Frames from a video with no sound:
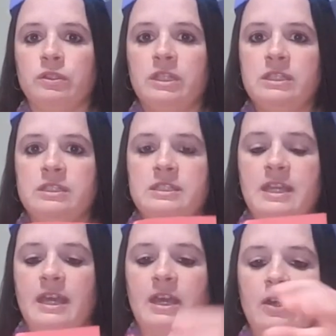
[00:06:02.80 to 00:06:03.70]
it
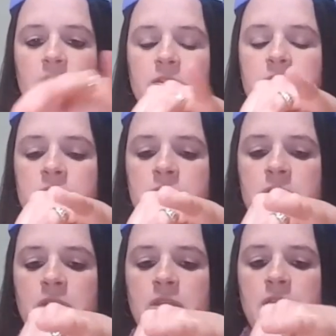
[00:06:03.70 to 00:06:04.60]
down
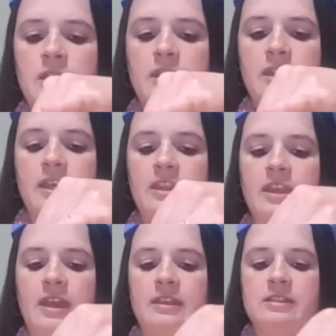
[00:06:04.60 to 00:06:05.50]
like
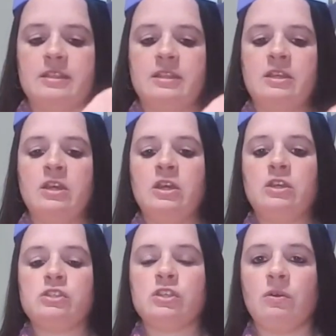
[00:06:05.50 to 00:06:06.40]
that.
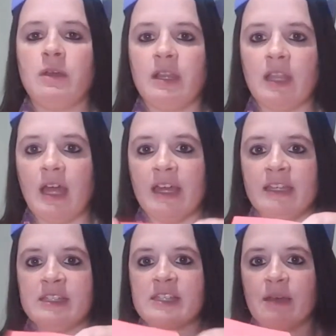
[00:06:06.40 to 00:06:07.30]
So it
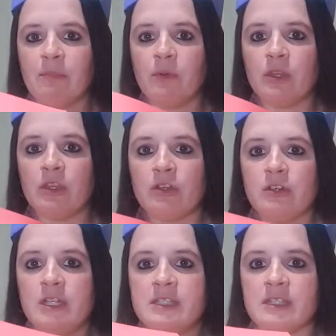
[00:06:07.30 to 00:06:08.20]
lines up with your
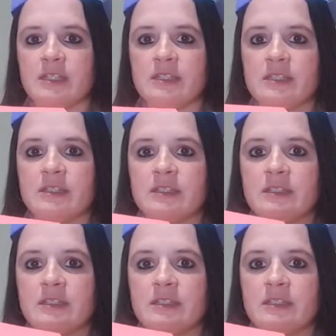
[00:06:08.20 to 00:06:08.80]
creases,